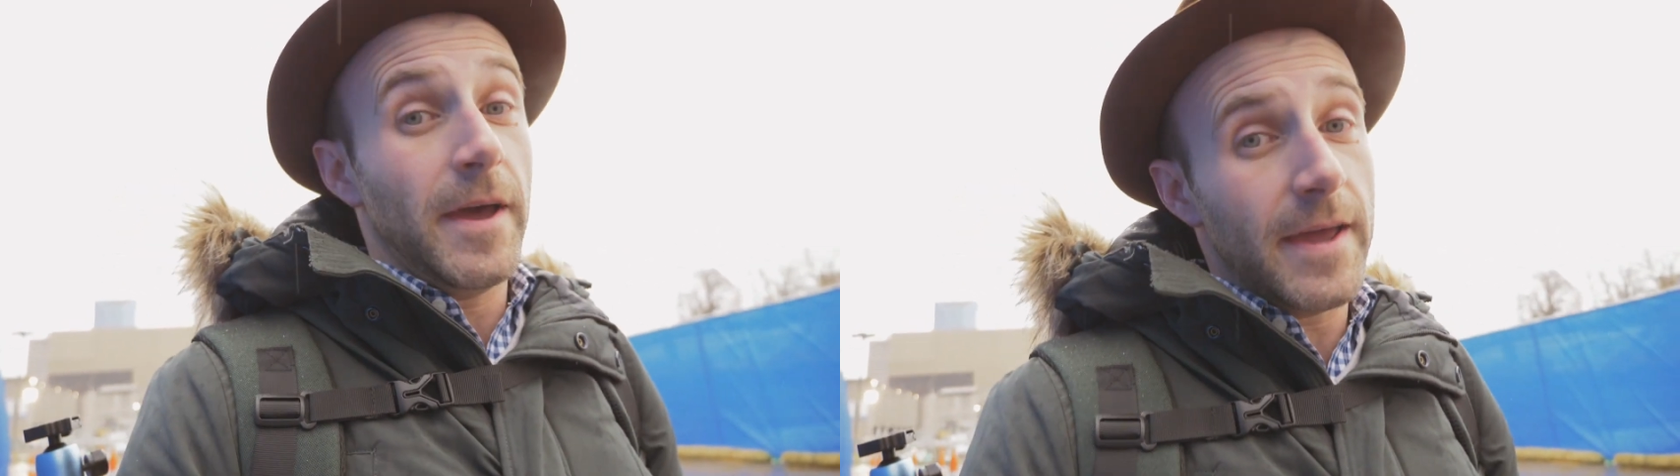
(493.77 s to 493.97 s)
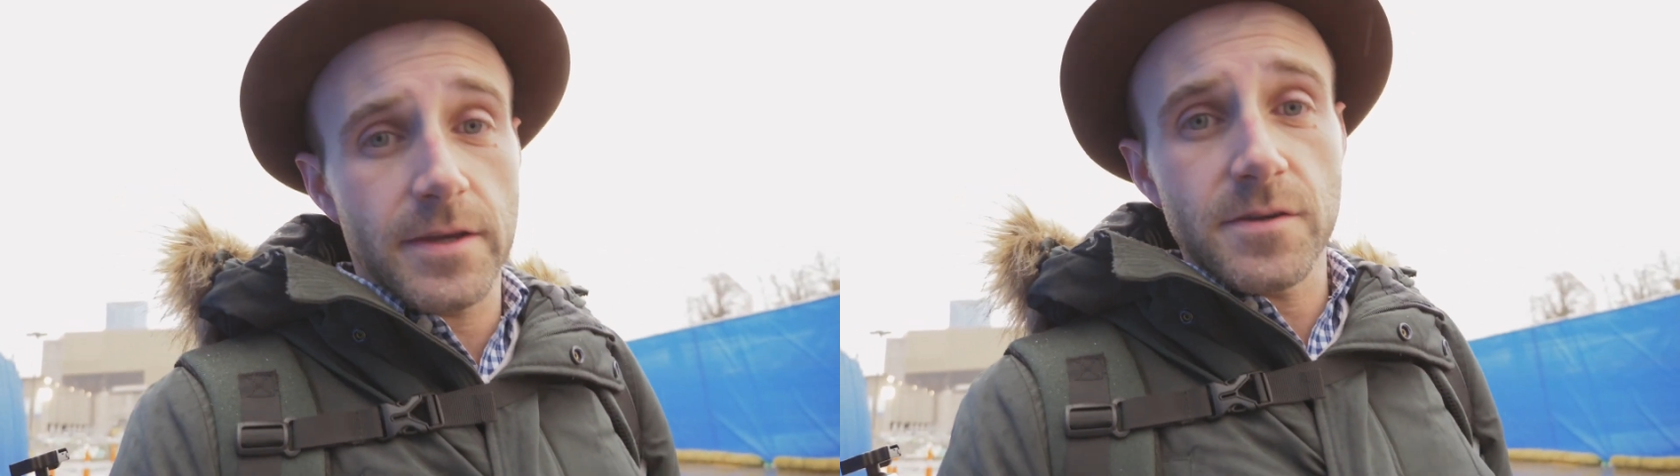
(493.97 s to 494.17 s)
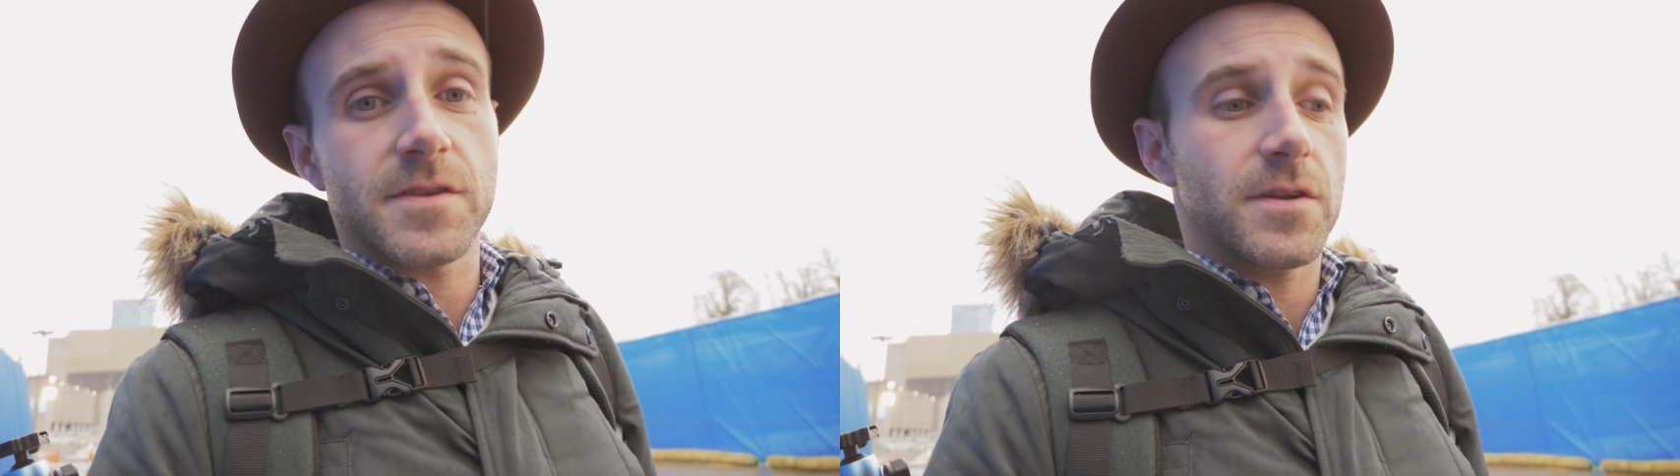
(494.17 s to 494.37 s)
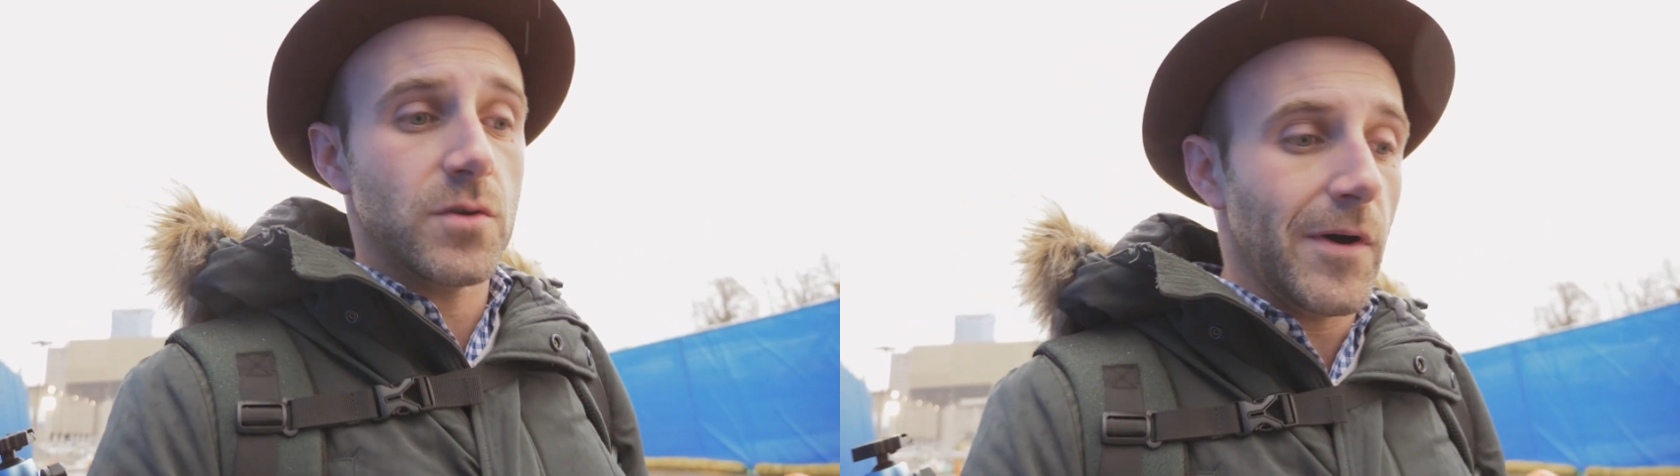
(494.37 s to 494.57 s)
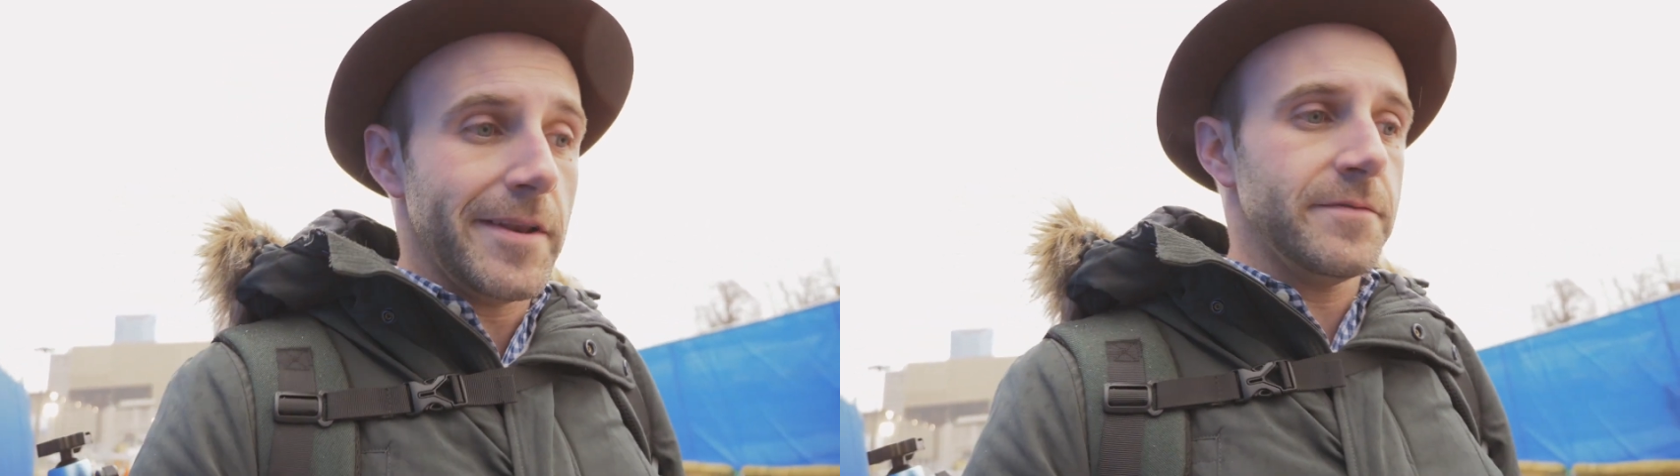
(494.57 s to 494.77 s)
hey, I used to
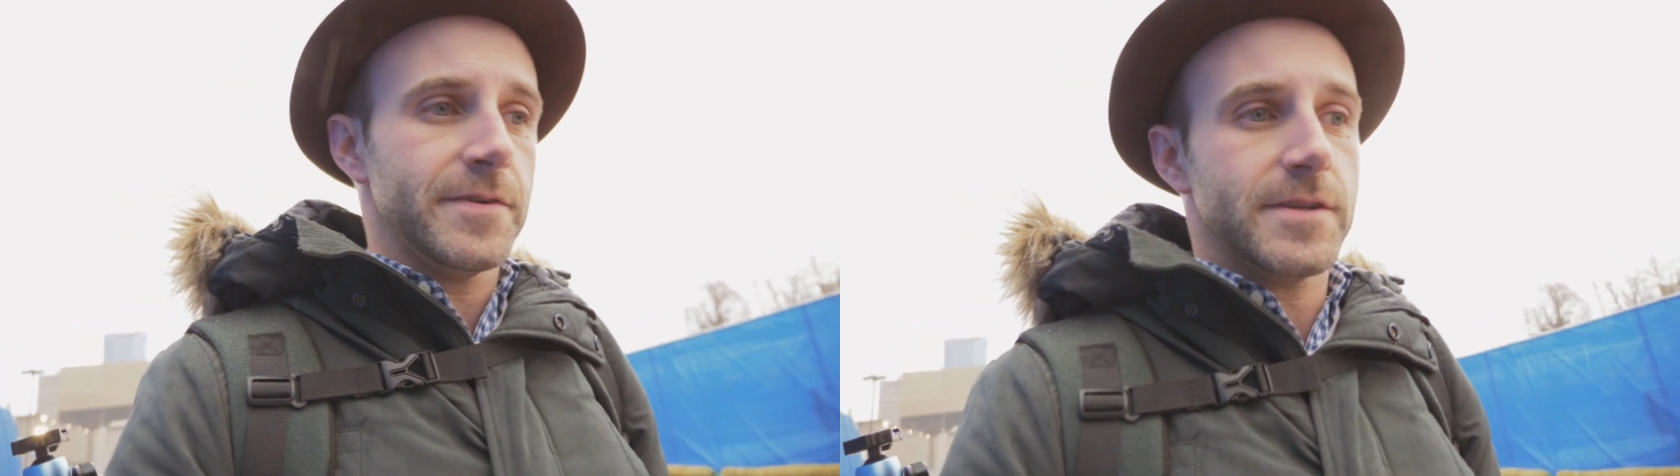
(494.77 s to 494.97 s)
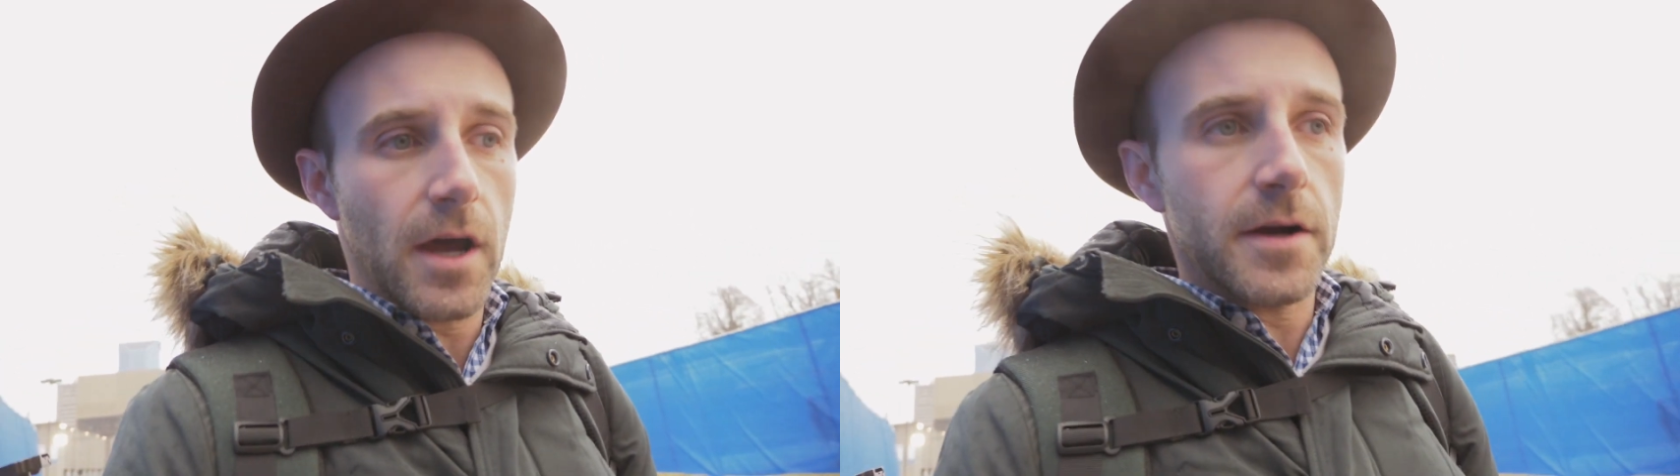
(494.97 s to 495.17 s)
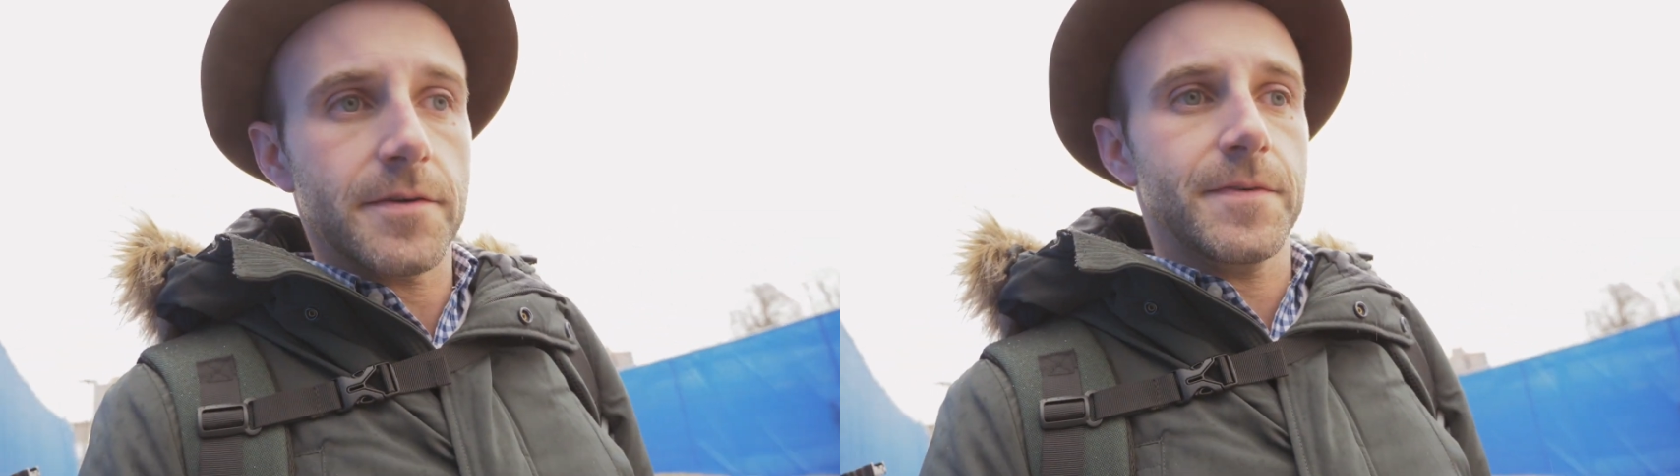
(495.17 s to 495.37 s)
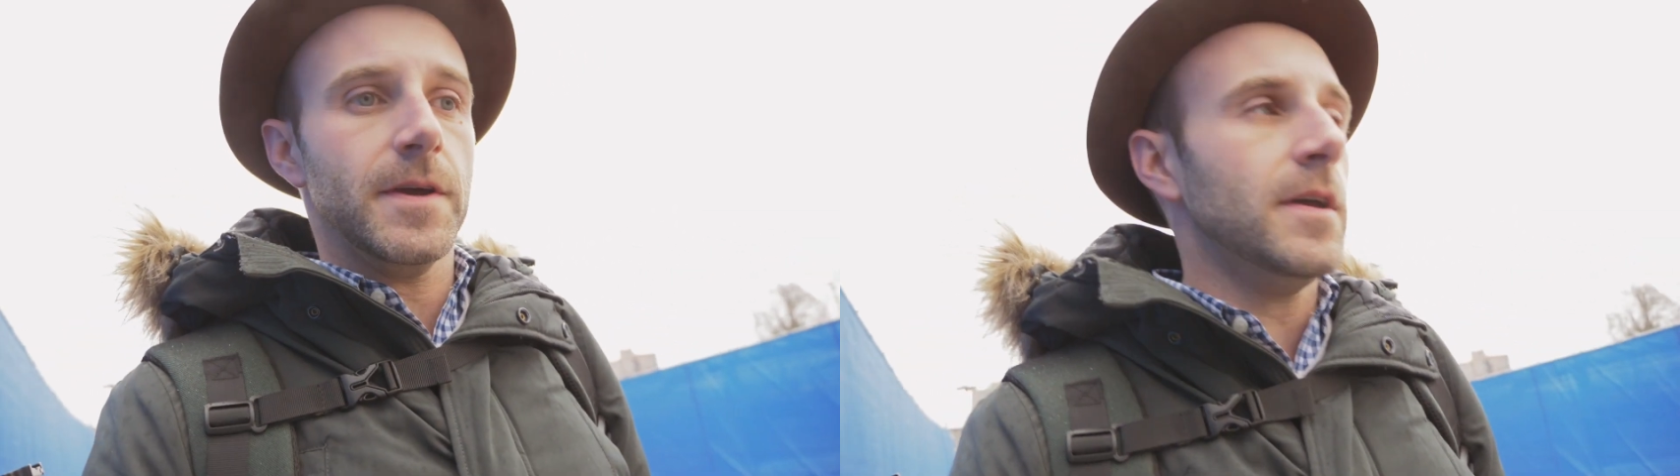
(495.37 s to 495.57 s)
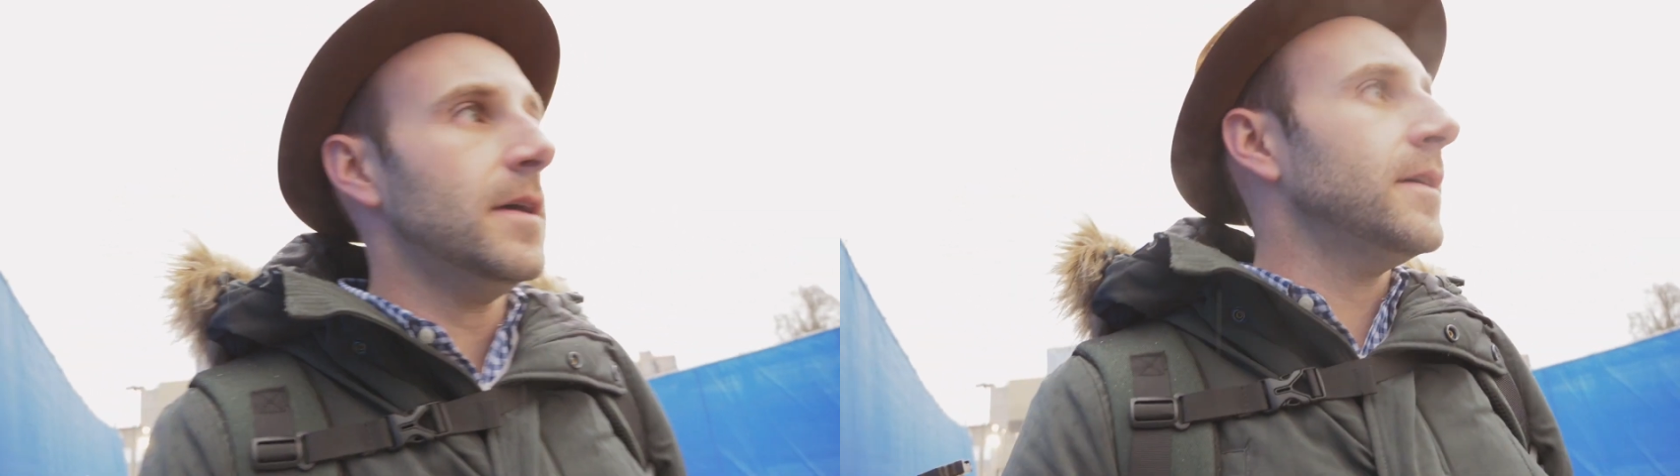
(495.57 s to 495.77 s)
do wedding
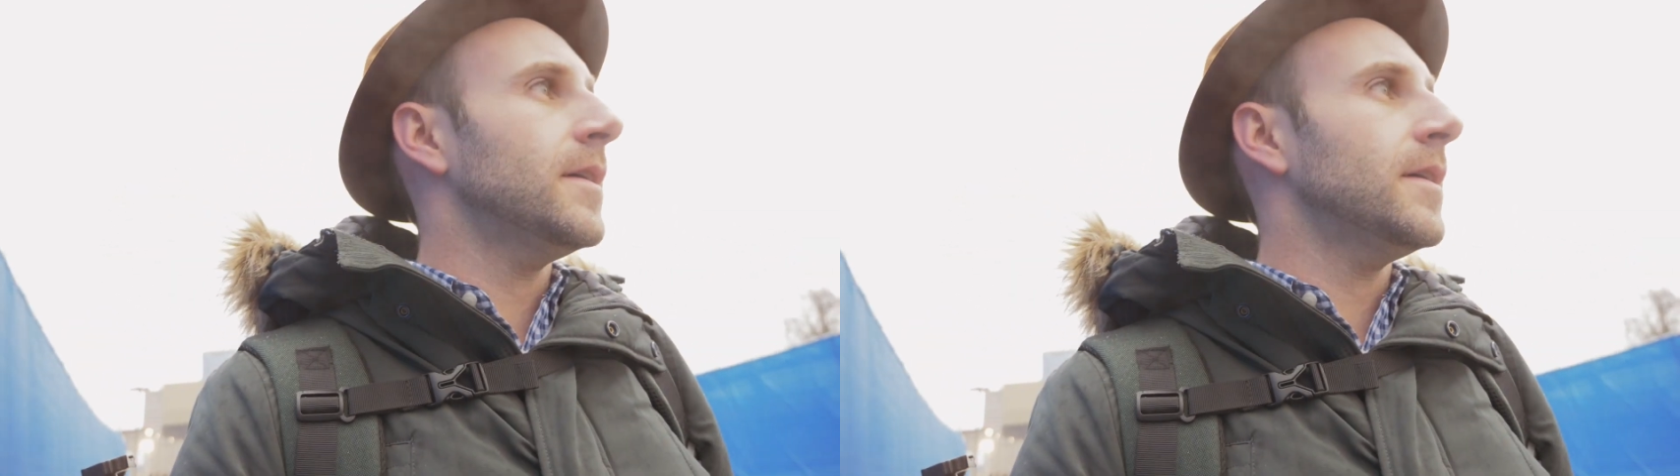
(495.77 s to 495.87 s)
photography,